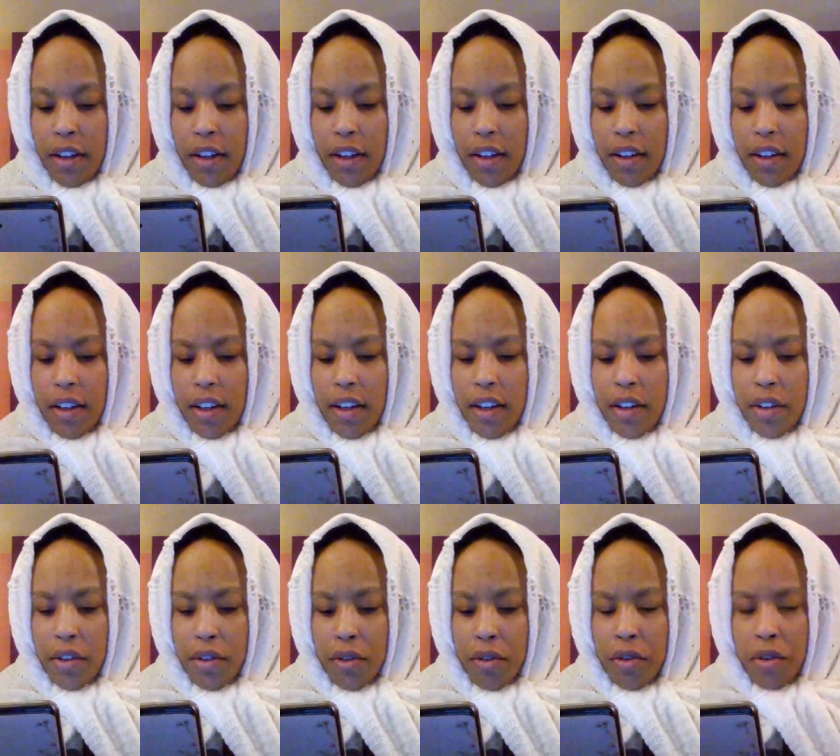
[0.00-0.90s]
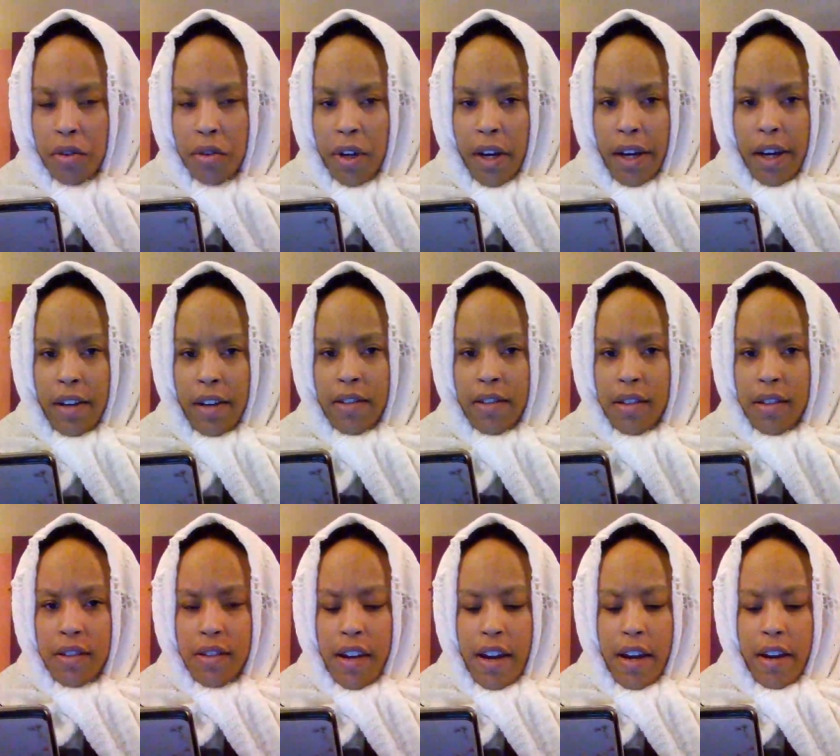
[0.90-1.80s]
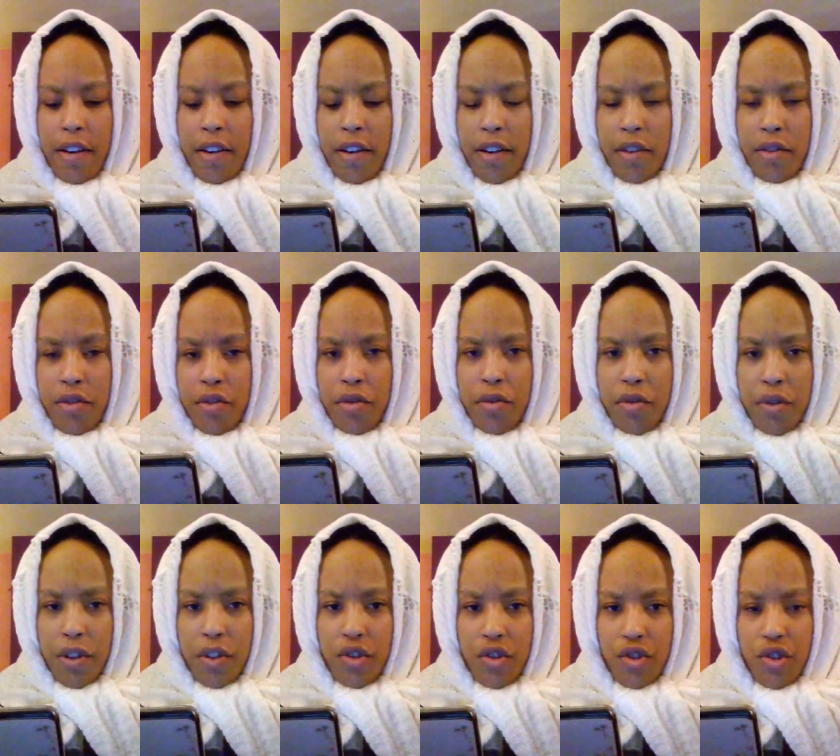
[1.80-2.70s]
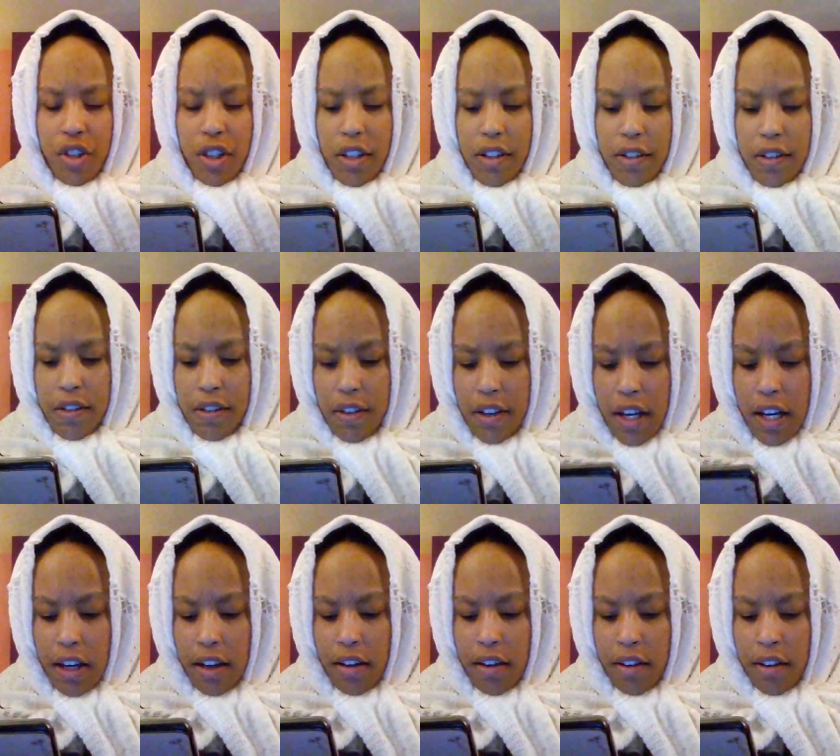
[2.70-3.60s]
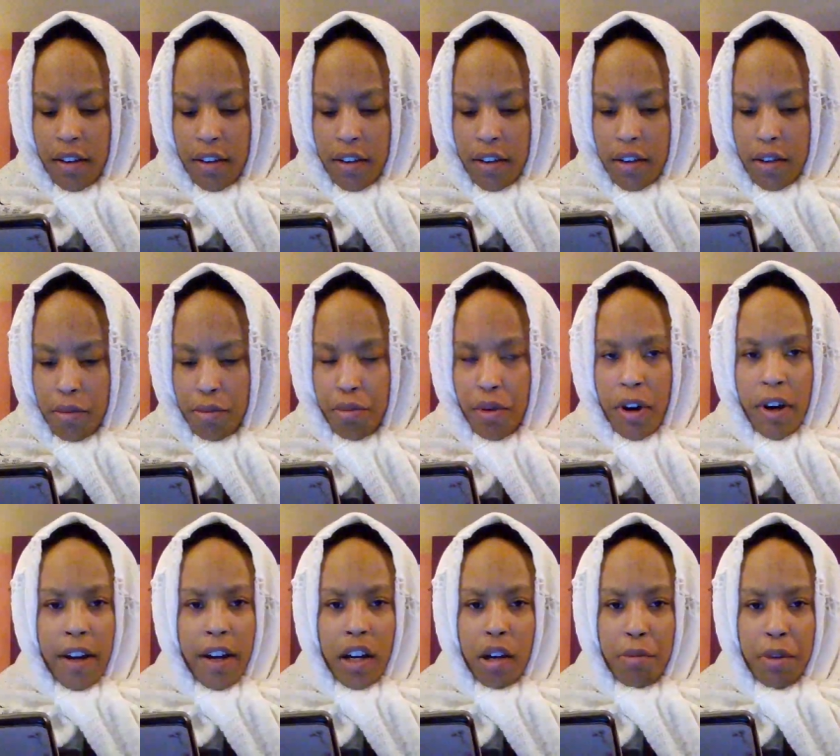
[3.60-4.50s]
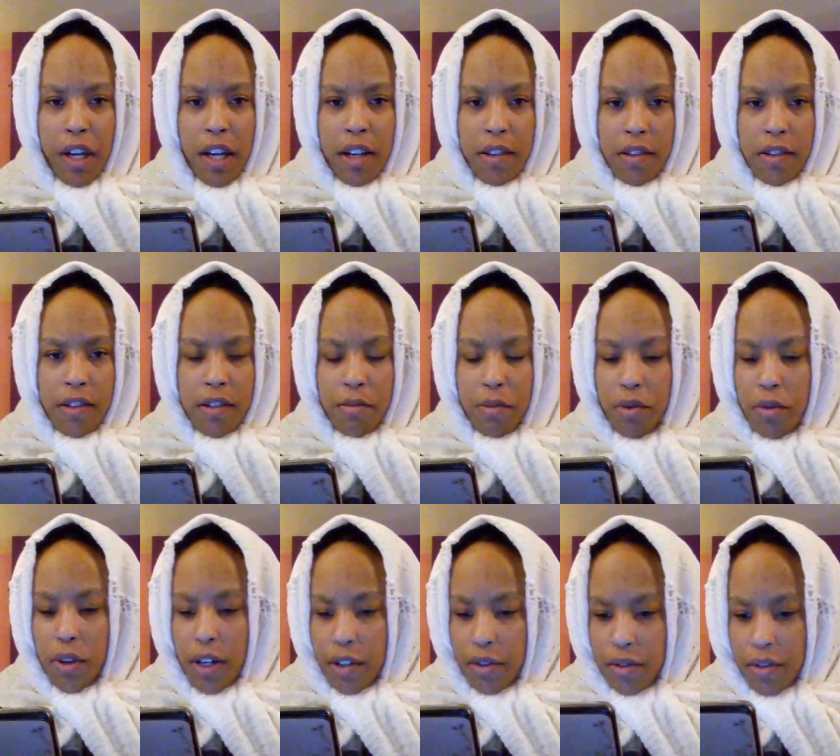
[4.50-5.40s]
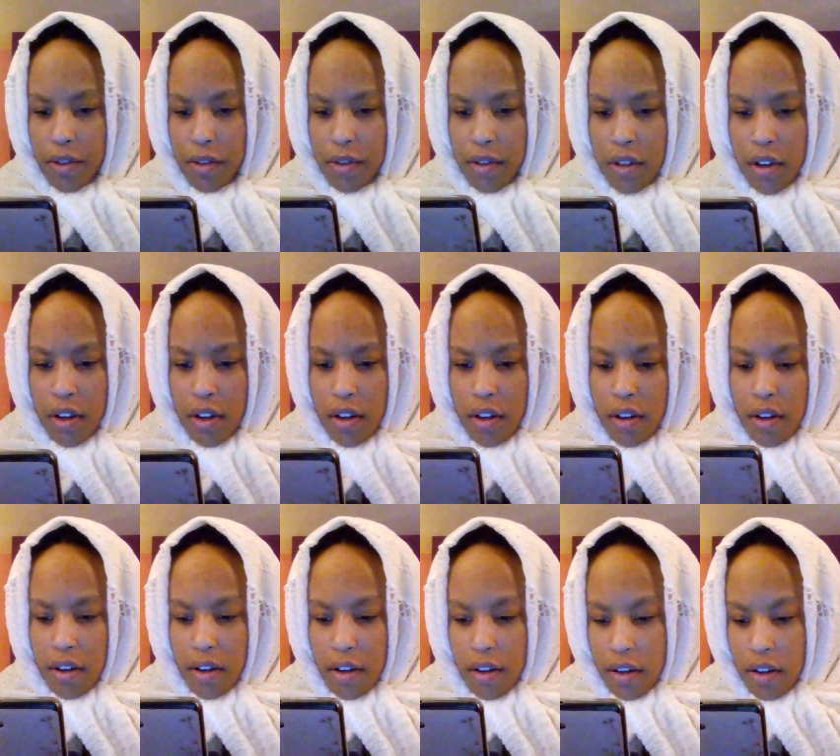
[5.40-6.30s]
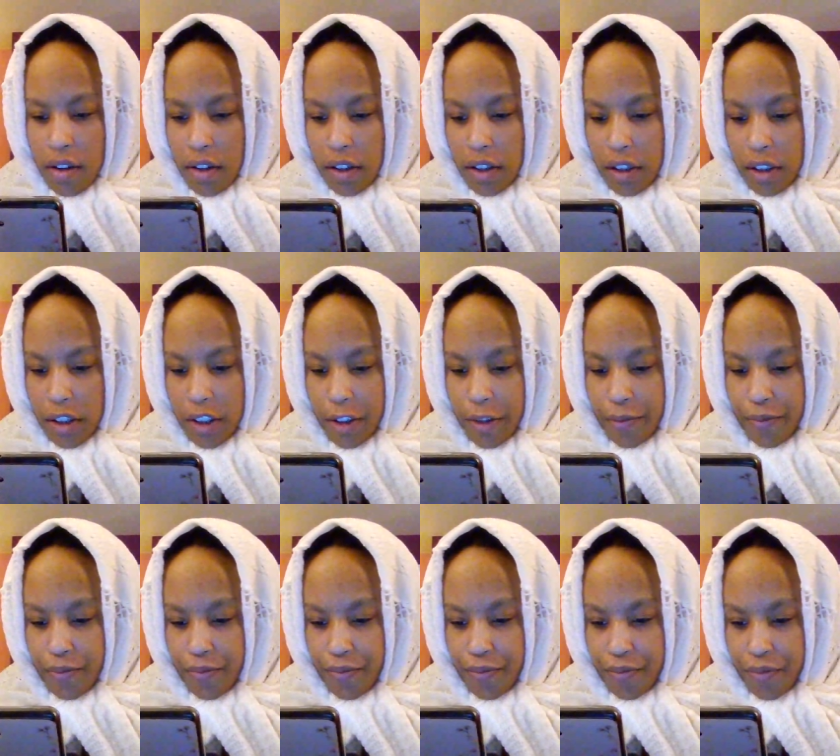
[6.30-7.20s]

And then Yuru has the dagger towards Jin's neck. Probably going to be asking some questions. Um,